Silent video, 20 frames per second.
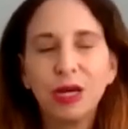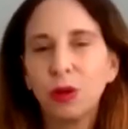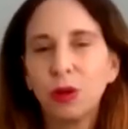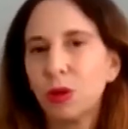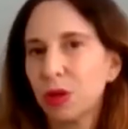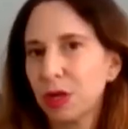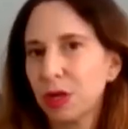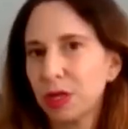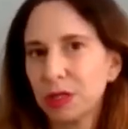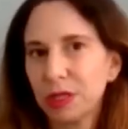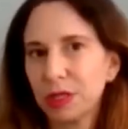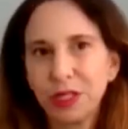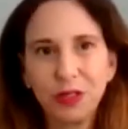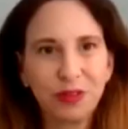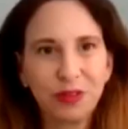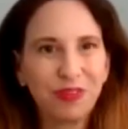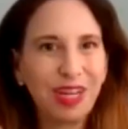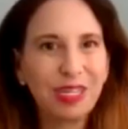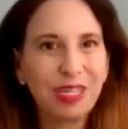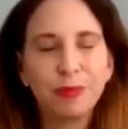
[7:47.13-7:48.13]
or
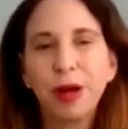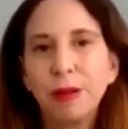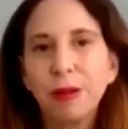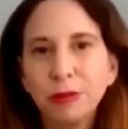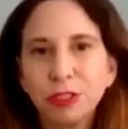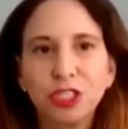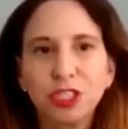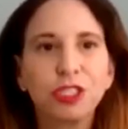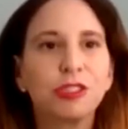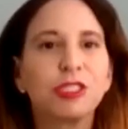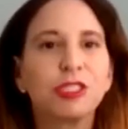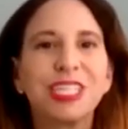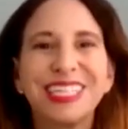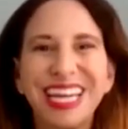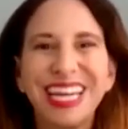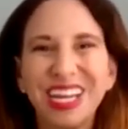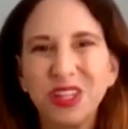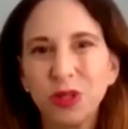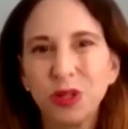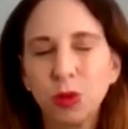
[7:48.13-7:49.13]
find a publisher to
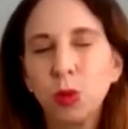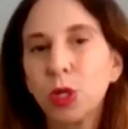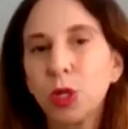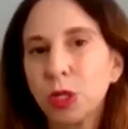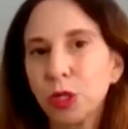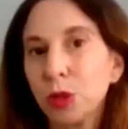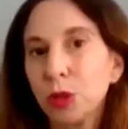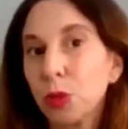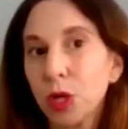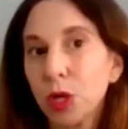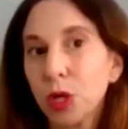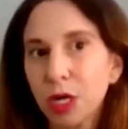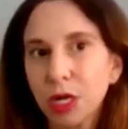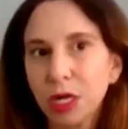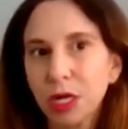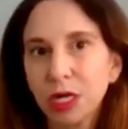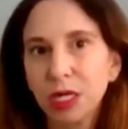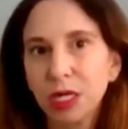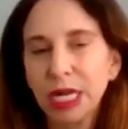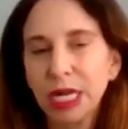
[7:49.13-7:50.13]
get your work